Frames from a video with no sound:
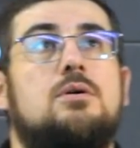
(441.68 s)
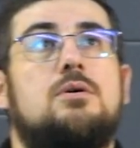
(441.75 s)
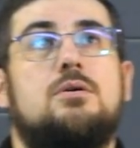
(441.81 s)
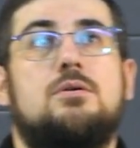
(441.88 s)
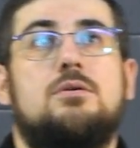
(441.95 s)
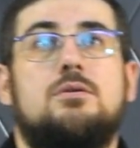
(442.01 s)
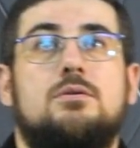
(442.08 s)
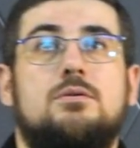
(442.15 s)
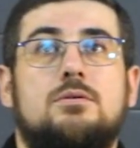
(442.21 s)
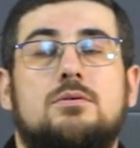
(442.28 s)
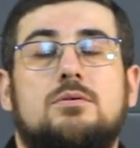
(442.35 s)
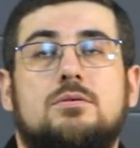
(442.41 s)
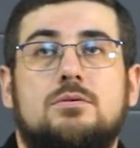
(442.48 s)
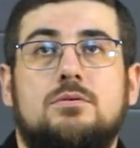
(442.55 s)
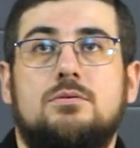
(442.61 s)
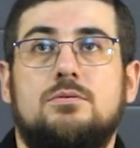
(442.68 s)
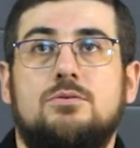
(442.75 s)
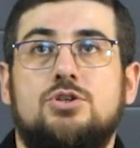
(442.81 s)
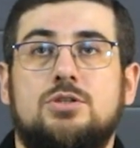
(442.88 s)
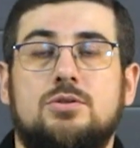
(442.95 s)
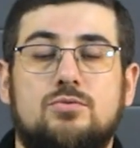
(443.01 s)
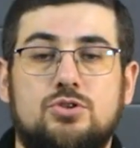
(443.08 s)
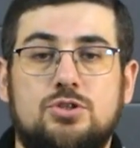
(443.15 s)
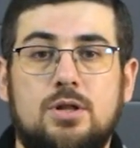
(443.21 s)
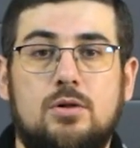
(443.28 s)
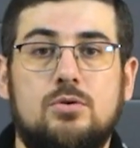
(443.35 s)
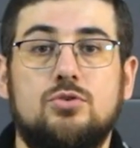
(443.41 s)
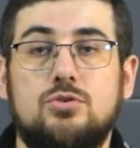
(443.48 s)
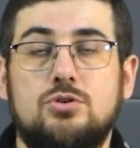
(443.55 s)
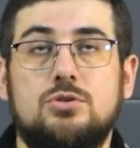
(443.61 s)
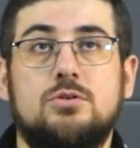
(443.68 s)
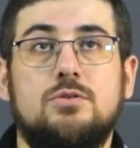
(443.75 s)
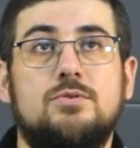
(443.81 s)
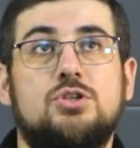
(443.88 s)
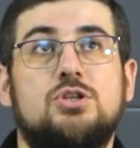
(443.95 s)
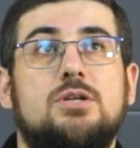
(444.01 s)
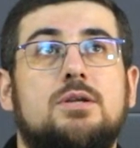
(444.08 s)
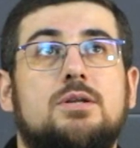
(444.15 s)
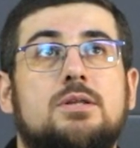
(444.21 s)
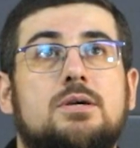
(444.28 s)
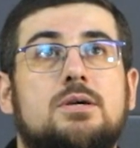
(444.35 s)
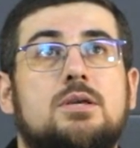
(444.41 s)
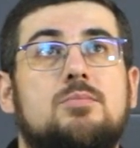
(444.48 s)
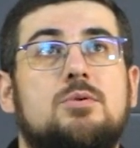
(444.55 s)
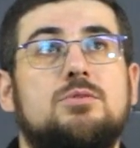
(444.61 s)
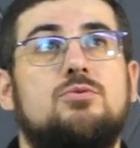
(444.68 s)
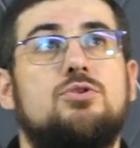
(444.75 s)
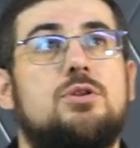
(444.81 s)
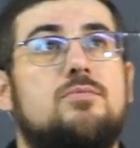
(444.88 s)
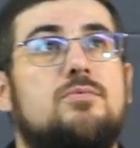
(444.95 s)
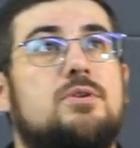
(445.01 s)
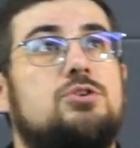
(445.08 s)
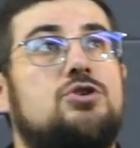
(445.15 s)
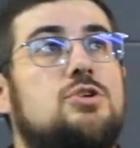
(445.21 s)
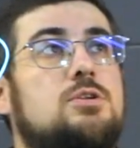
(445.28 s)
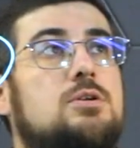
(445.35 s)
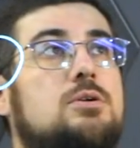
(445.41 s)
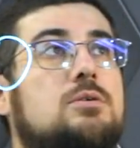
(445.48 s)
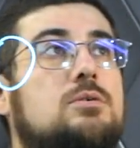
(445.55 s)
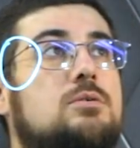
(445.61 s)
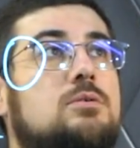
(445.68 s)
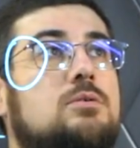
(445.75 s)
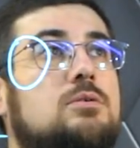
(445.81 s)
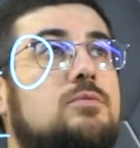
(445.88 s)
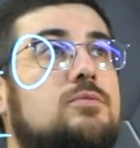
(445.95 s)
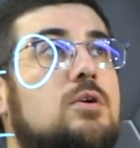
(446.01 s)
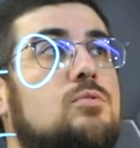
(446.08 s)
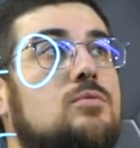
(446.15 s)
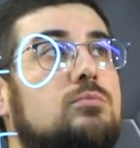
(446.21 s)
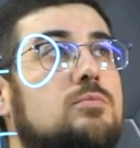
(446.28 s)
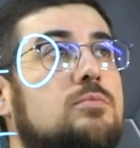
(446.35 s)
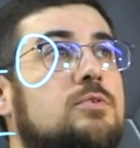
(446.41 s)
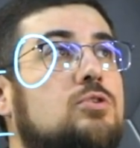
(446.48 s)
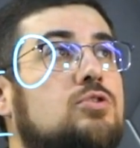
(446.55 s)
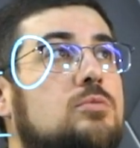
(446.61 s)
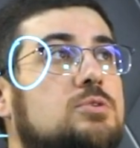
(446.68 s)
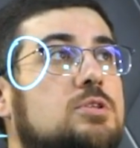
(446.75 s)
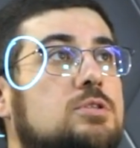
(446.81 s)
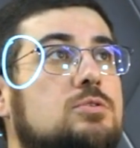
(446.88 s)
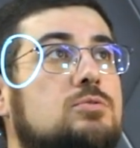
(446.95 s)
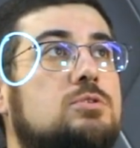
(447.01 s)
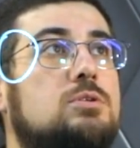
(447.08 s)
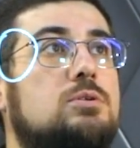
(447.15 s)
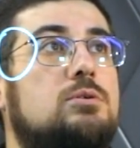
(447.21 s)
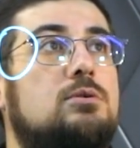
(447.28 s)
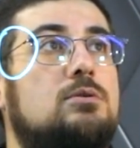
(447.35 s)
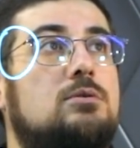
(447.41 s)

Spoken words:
the hour hand, that is its motion. And let's see the rotation in which these moments are created.